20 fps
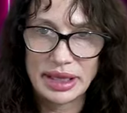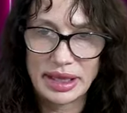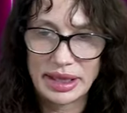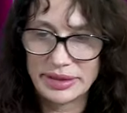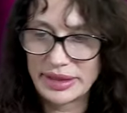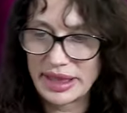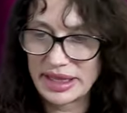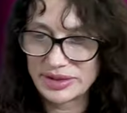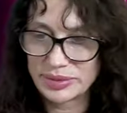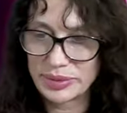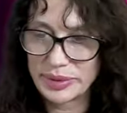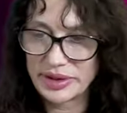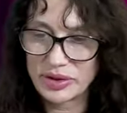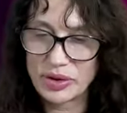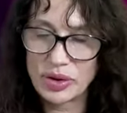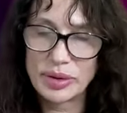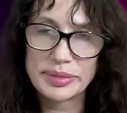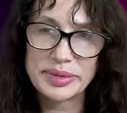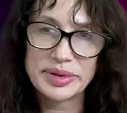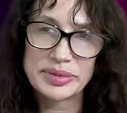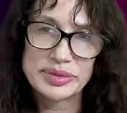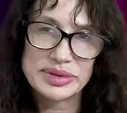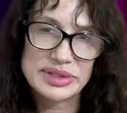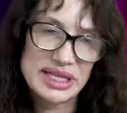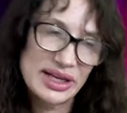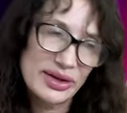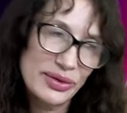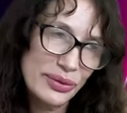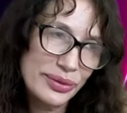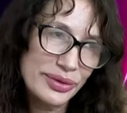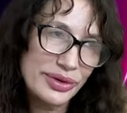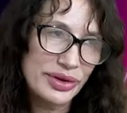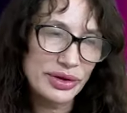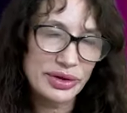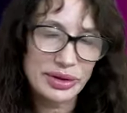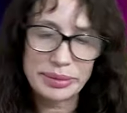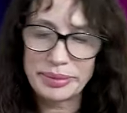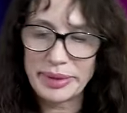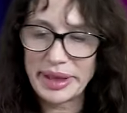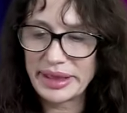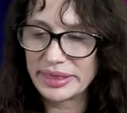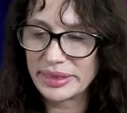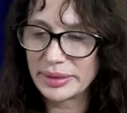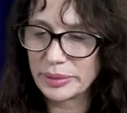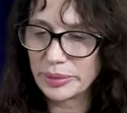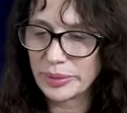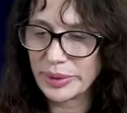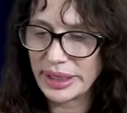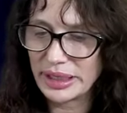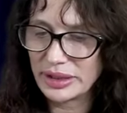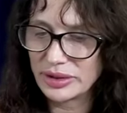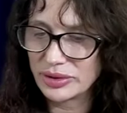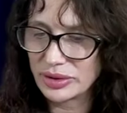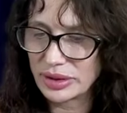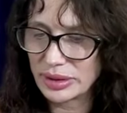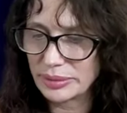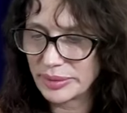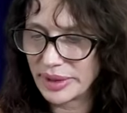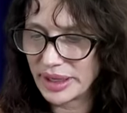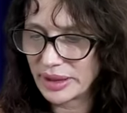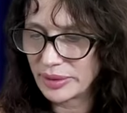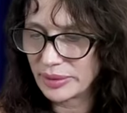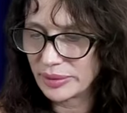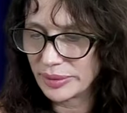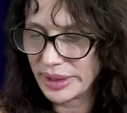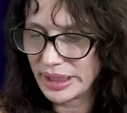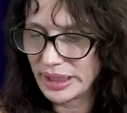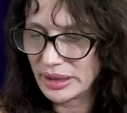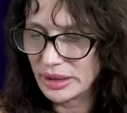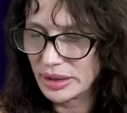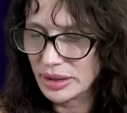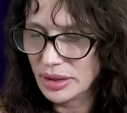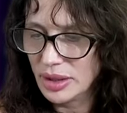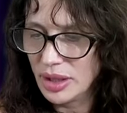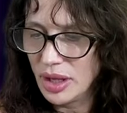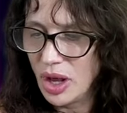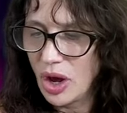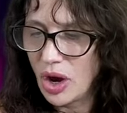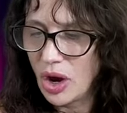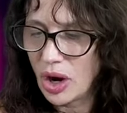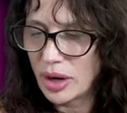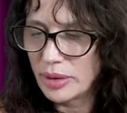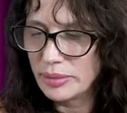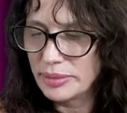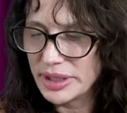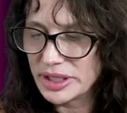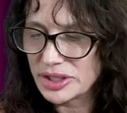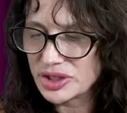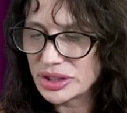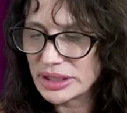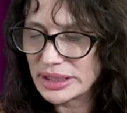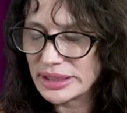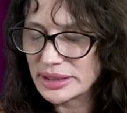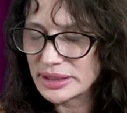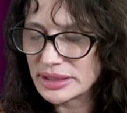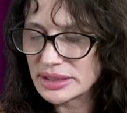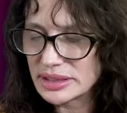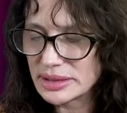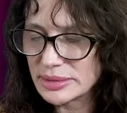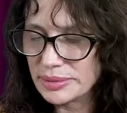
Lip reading: And that's why the karmic was like, oh, you can make them wait. You can make them wait. Our mission is